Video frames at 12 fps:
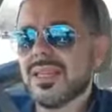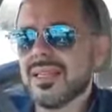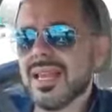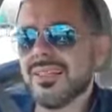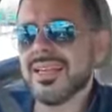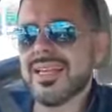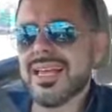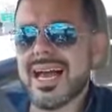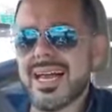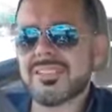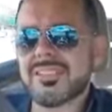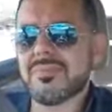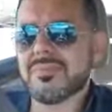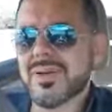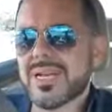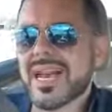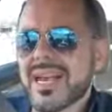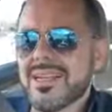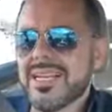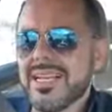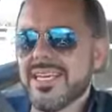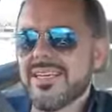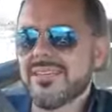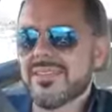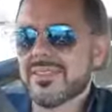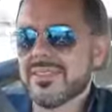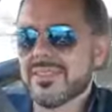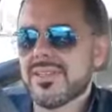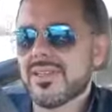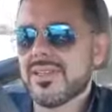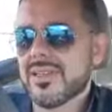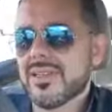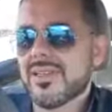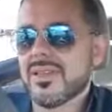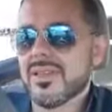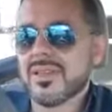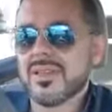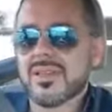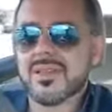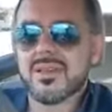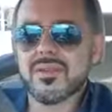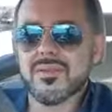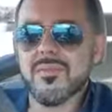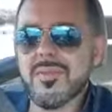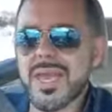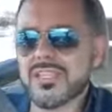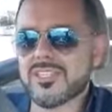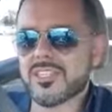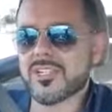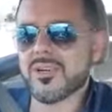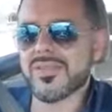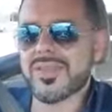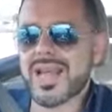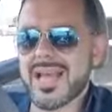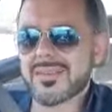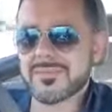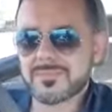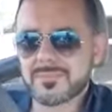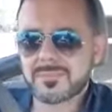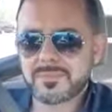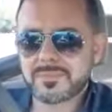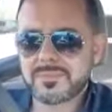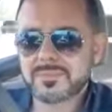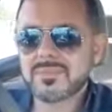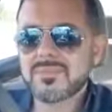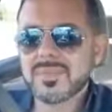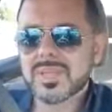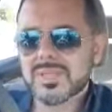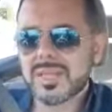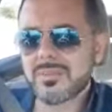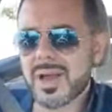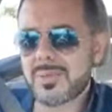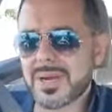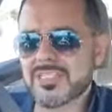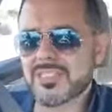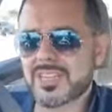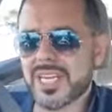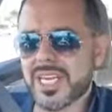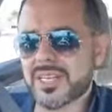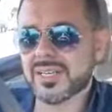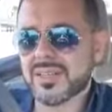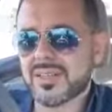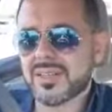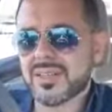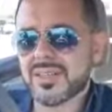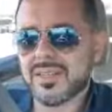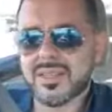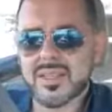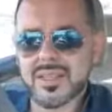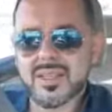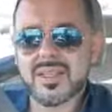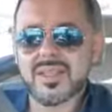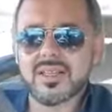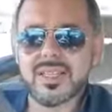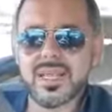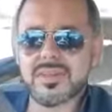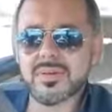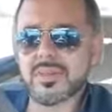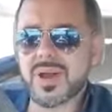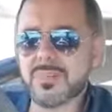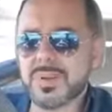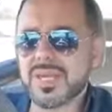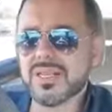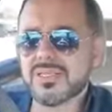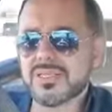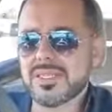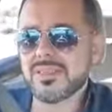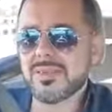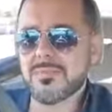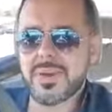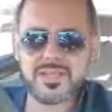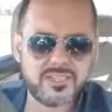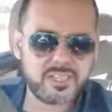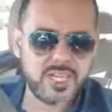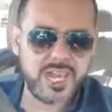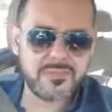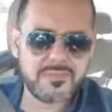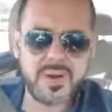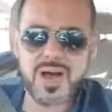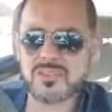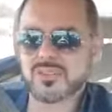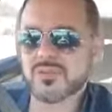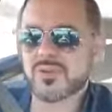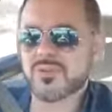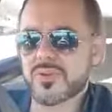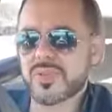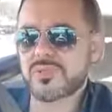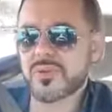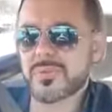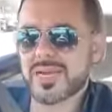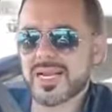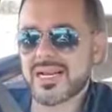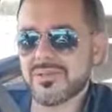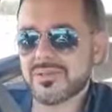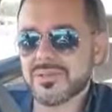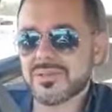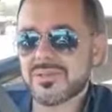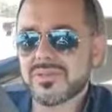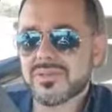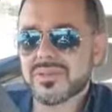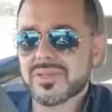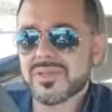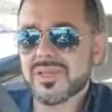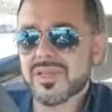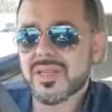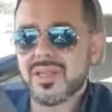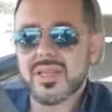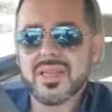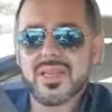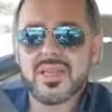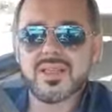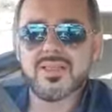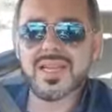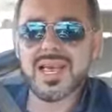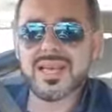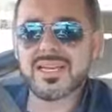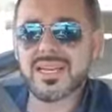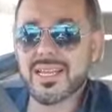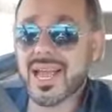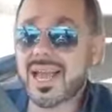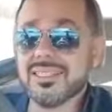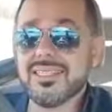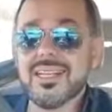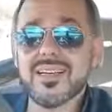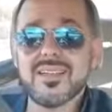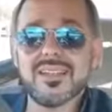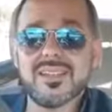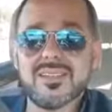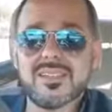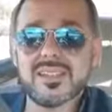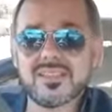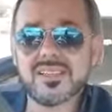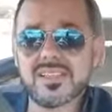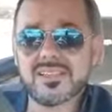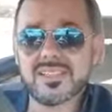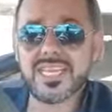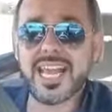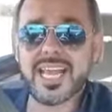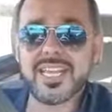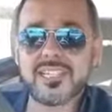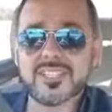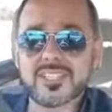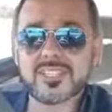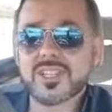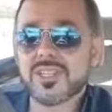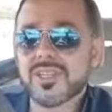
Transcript: Then the last but not least, make sure that the property is clean, that the property is in the best shape possible for this open house, that ideally is staged,